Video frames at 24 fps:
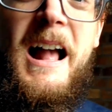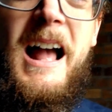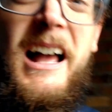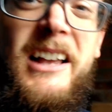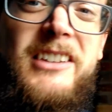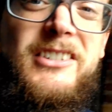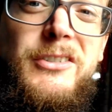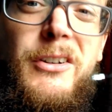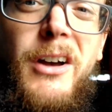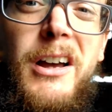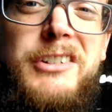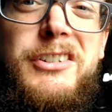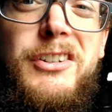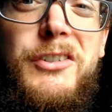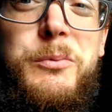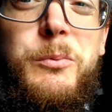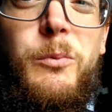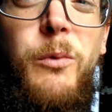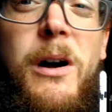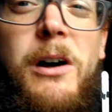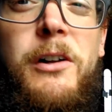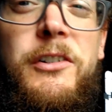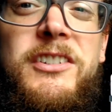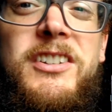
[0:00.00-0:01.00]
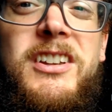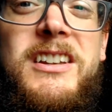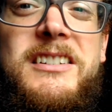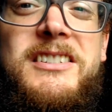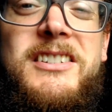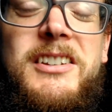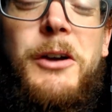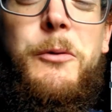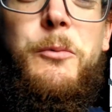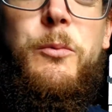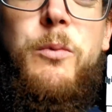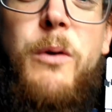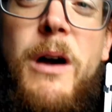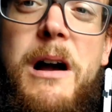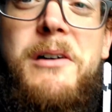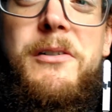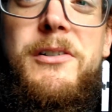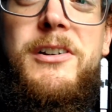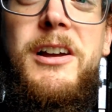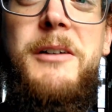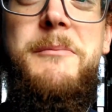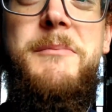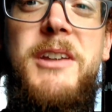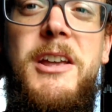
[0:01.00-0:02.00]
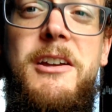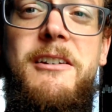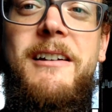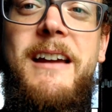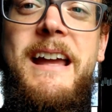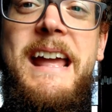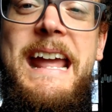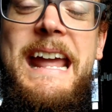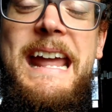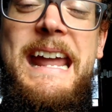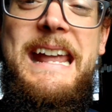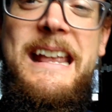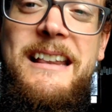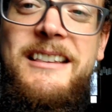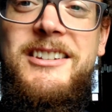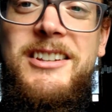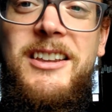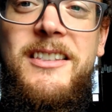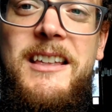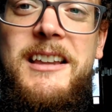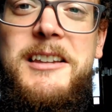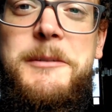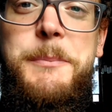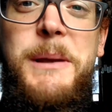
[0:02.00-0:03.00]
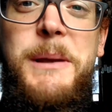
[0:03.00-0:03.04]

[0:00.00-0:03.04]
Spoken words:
And so I just wanted to welcome you into this